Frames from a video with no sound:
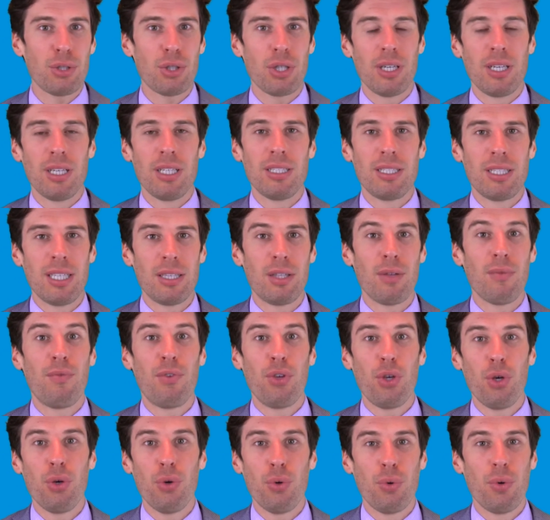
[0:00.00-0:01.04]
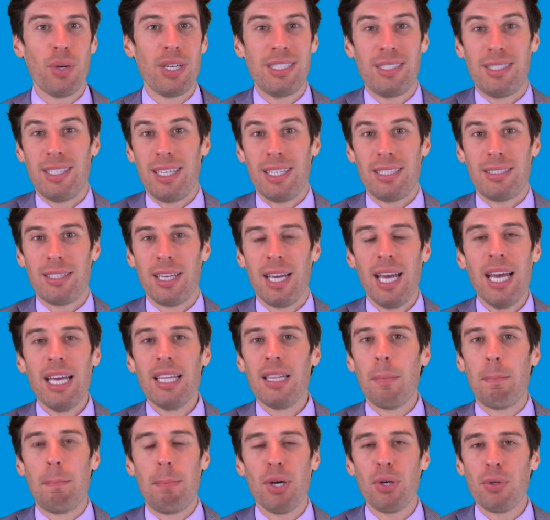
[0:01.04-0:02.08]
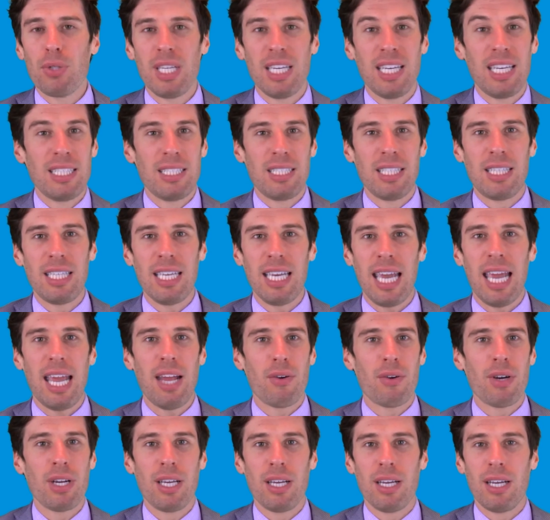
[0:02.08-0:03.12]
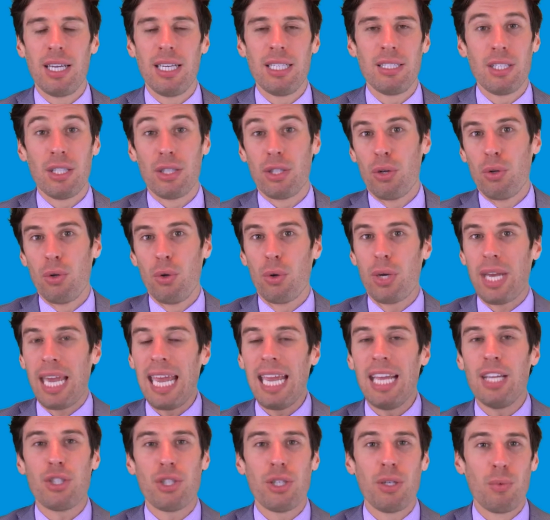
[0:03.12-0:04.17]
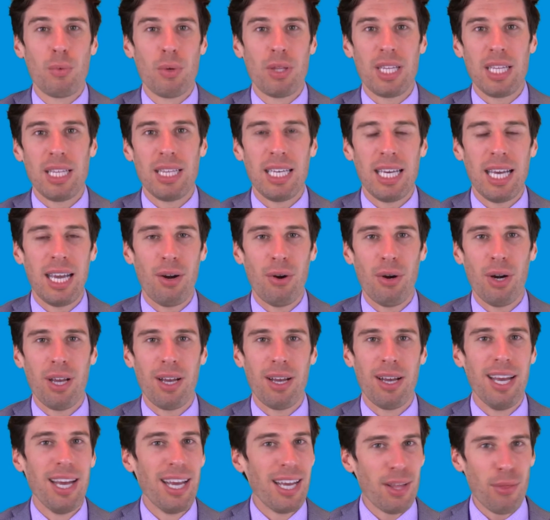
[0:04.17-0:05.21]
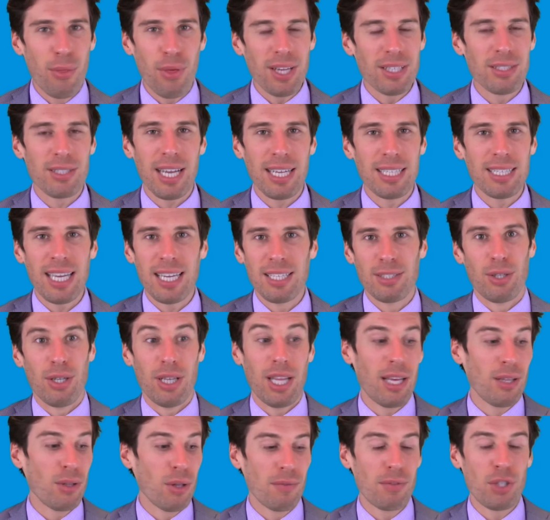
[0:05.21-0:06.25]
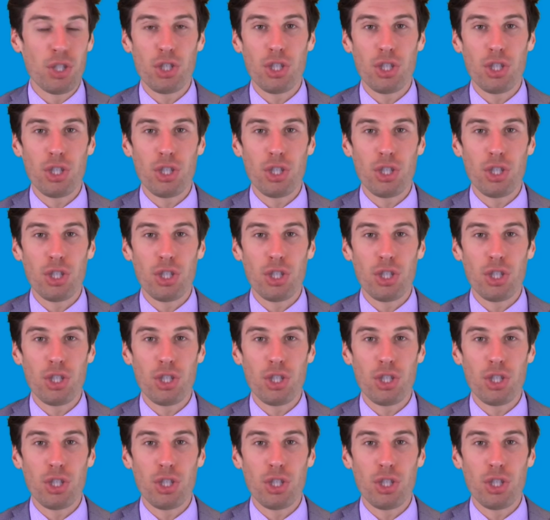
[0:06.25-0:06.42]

kitchen? Is it the view? Is it the building? Is it the area? Is it the location within the area? Things like that. Do they love